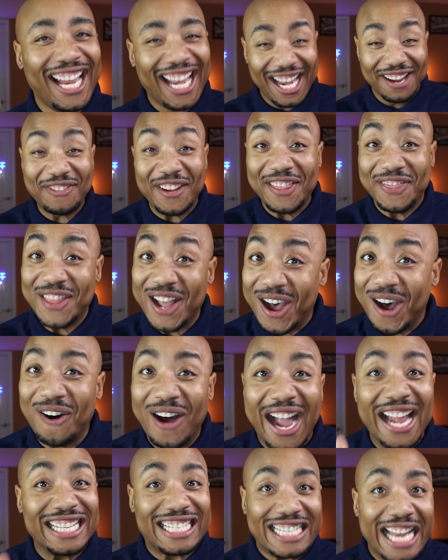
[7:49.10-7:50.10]
Even though
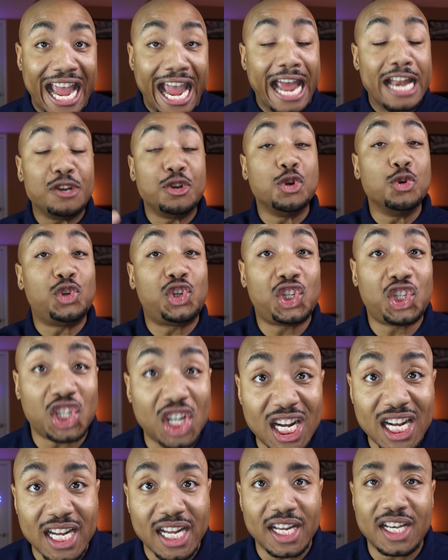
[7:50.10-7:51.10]
I said you
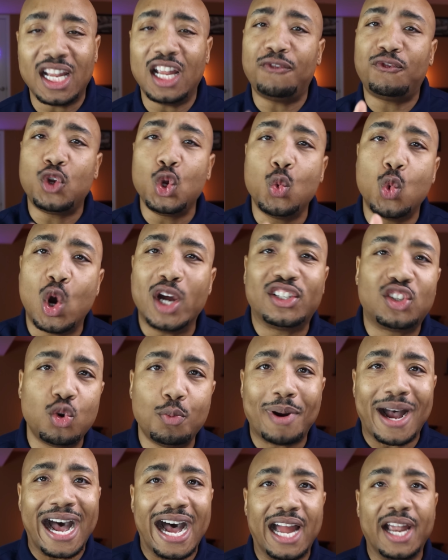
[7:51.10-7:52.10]
should if you want
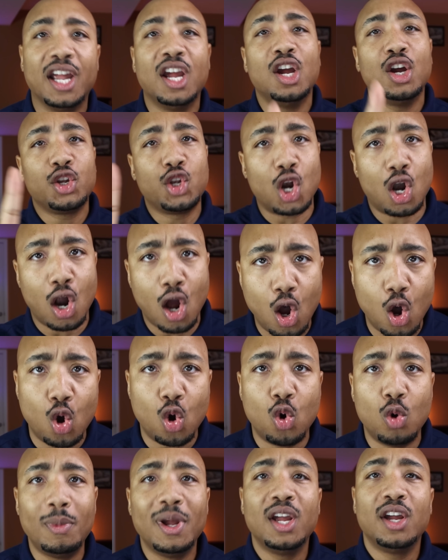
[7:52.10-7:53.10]
to buy your
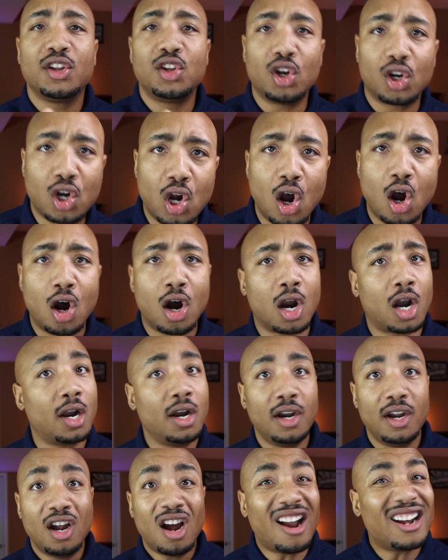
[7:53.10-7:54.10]
home, your
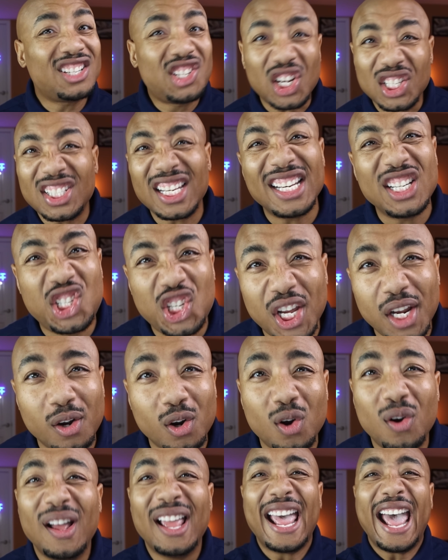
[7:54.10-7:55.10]
car, or just in
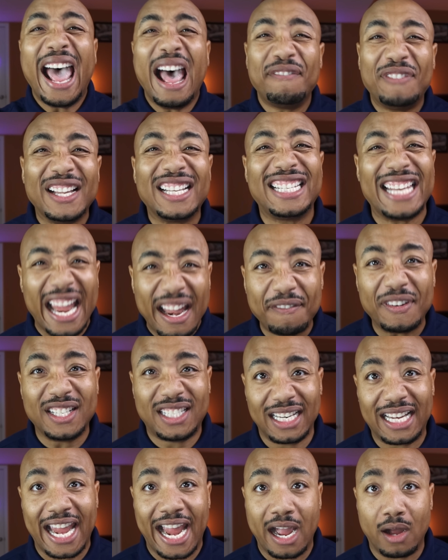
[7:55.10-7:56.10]
general, have a
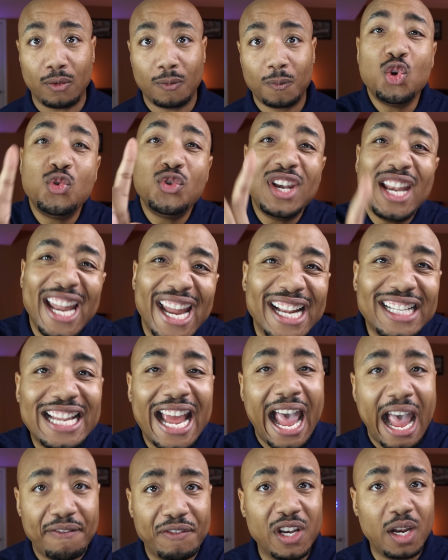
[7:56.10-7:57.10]
savings account. You need
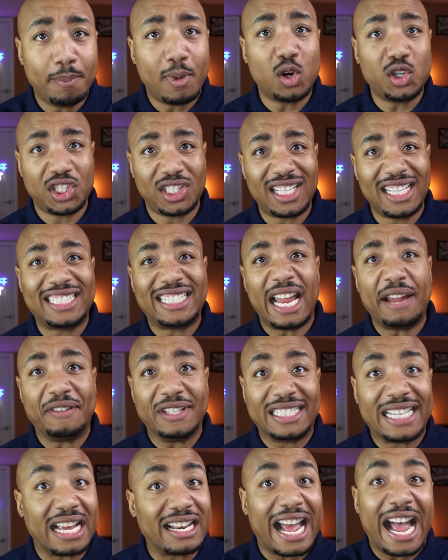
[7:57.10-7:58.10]
to have an emergency
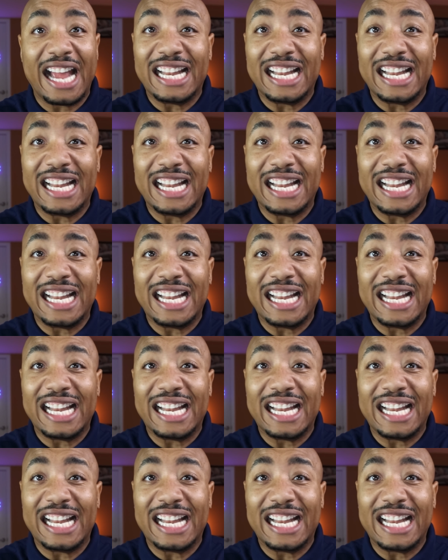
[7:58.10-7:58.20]
savings account.